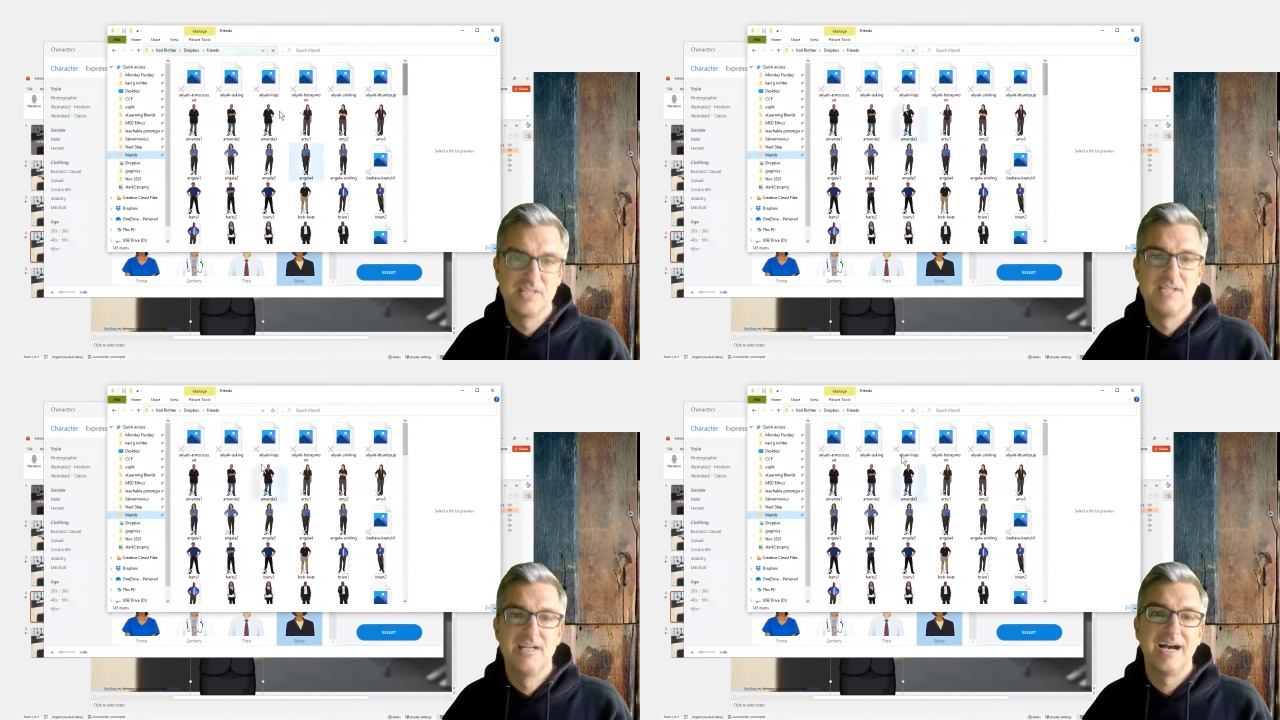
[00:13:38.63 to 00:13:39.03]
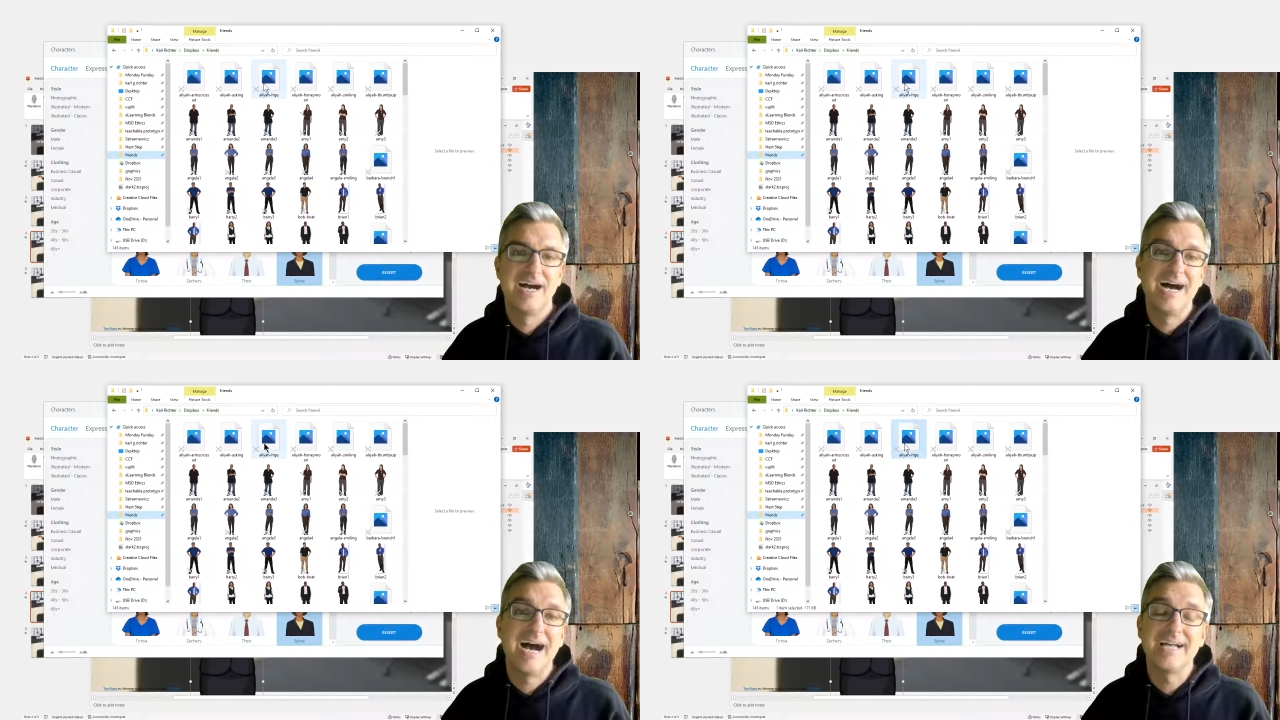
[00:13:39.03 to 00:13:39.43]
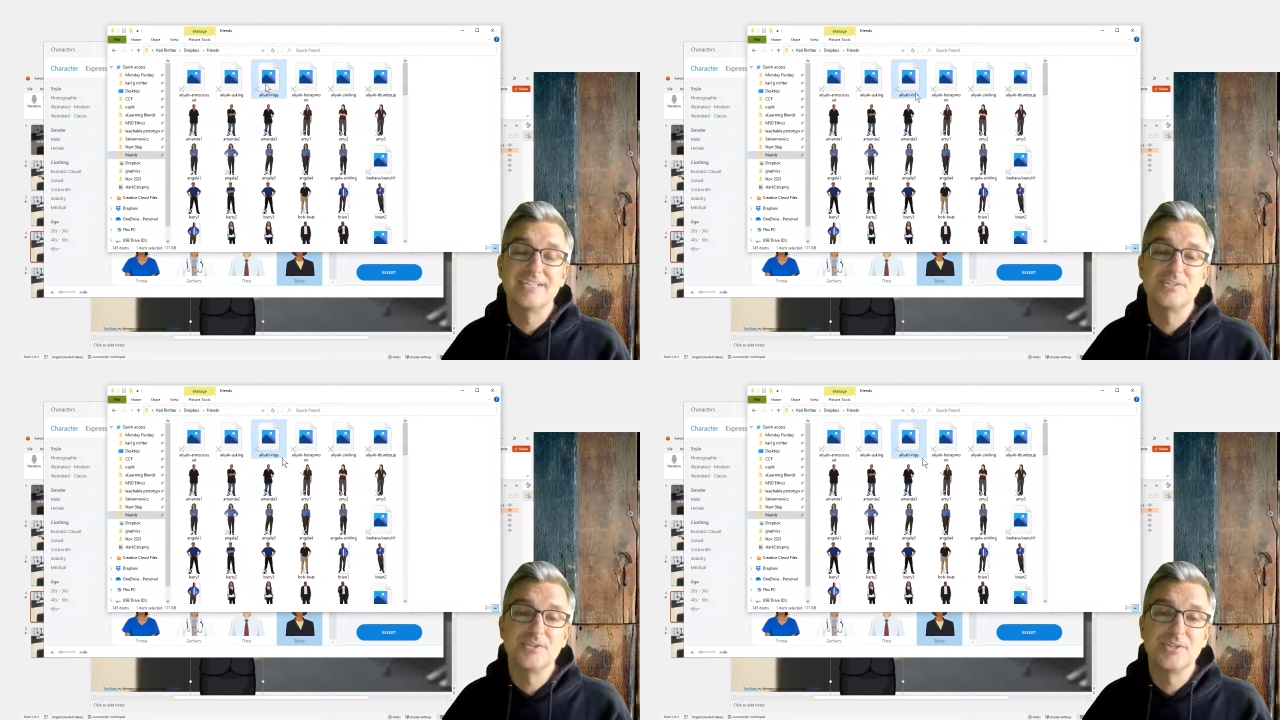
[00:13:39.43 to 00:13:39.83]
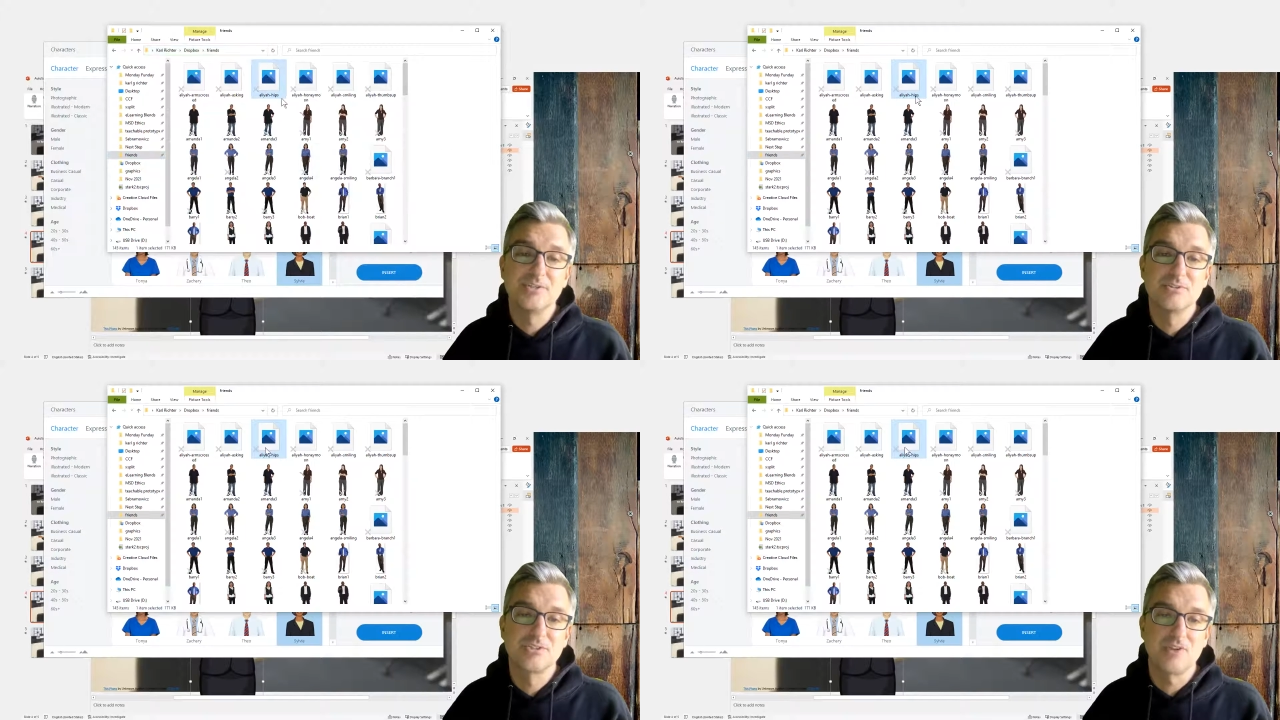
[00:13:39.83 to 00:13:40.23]
I do
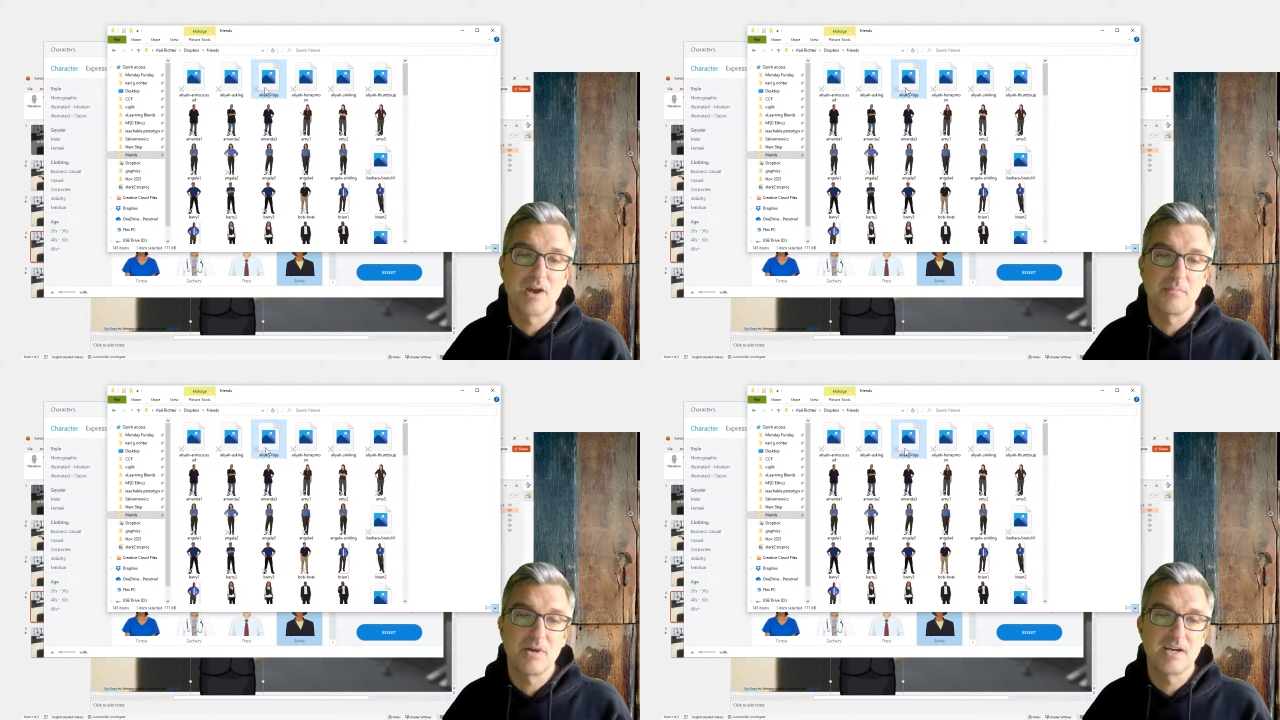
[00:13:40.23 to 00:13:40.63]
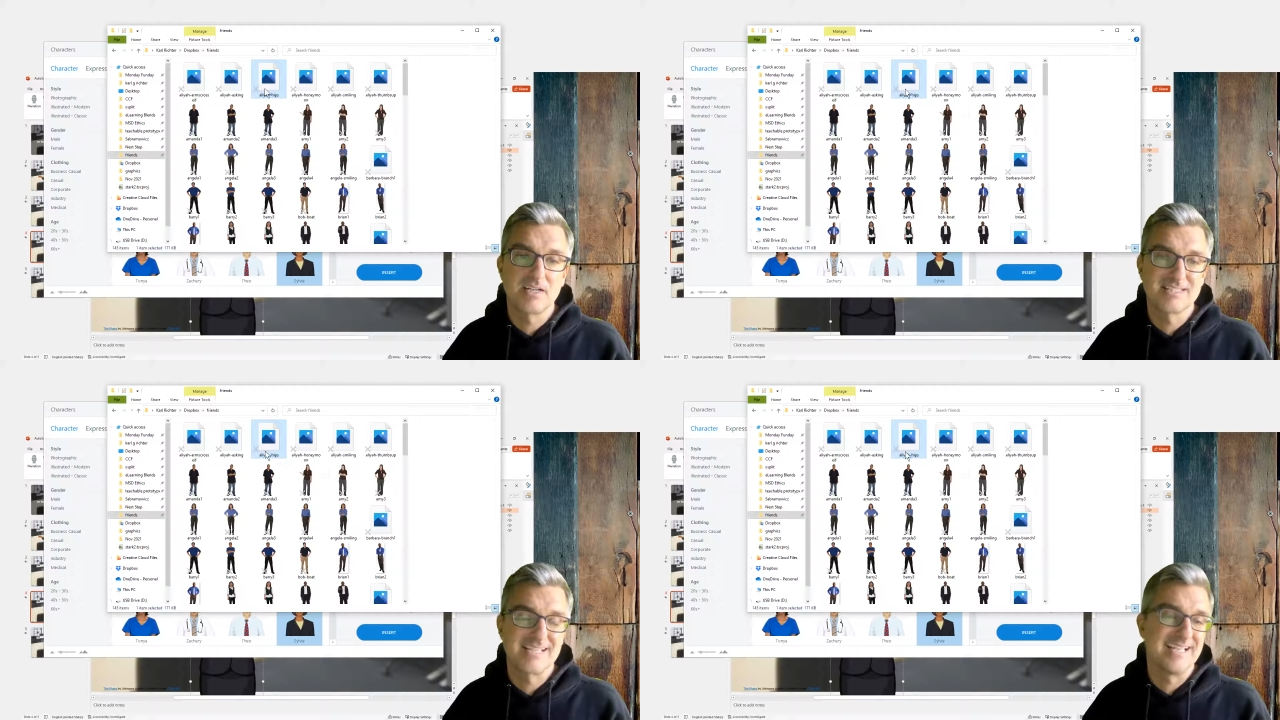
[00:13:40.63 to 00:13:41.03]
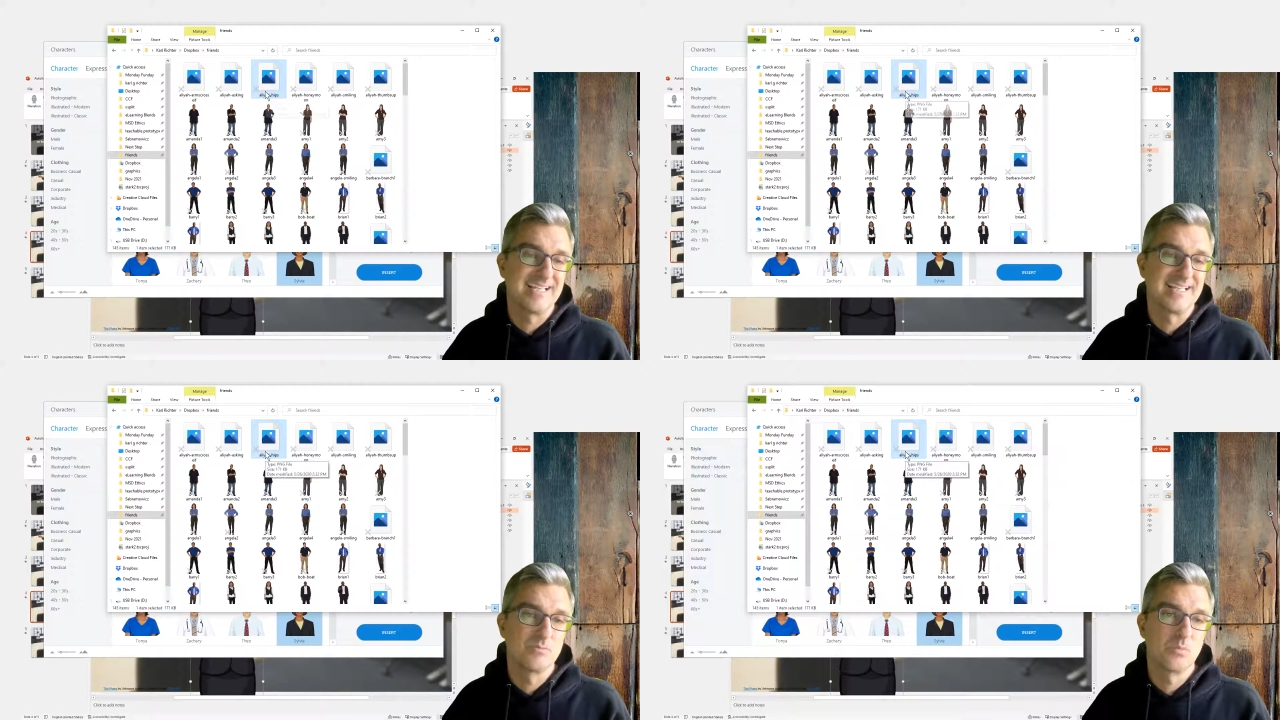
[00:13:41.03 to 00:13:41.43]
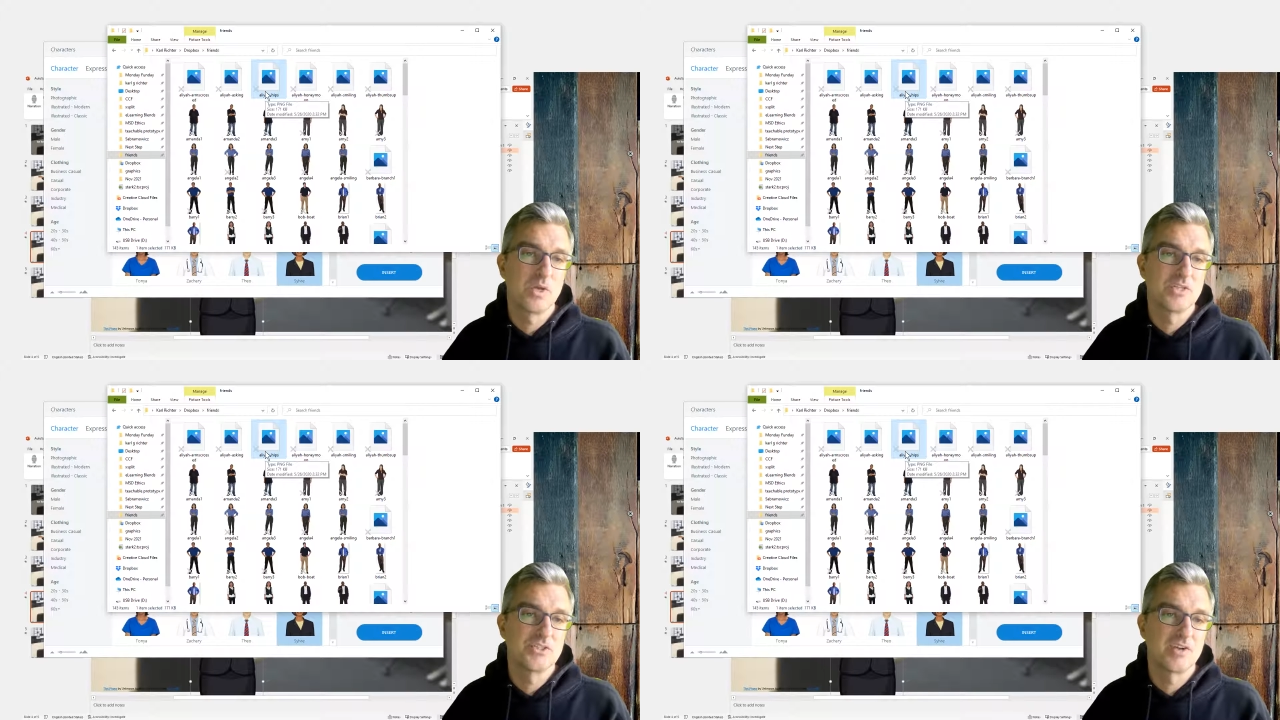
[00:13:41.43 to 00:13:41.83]
use Dropbox and
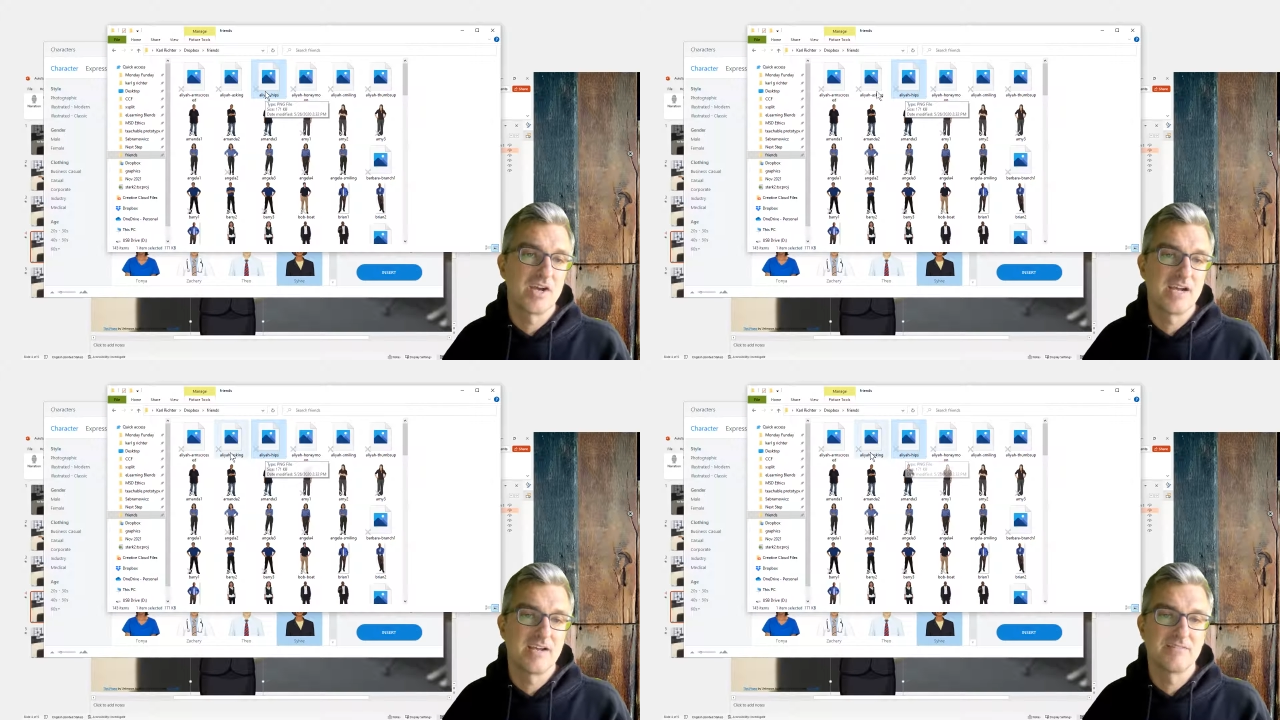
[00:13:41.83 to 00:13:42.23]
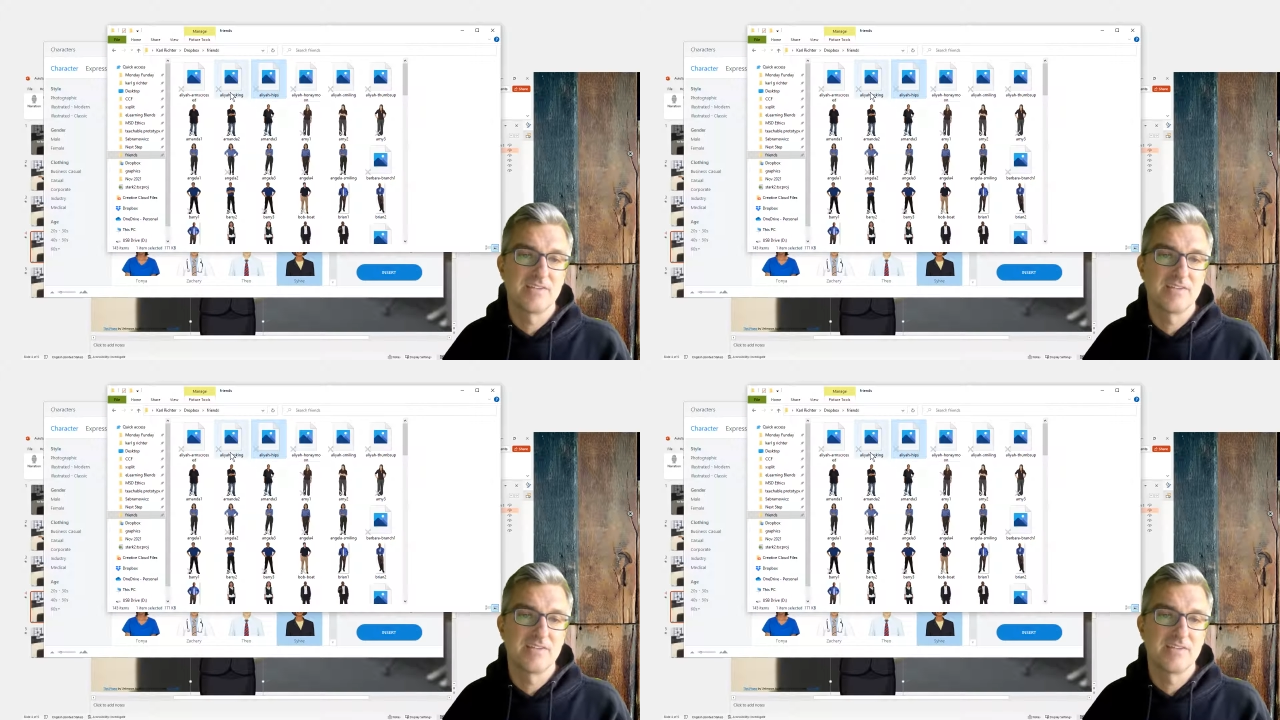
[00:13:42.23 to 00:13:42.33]
OneDrive,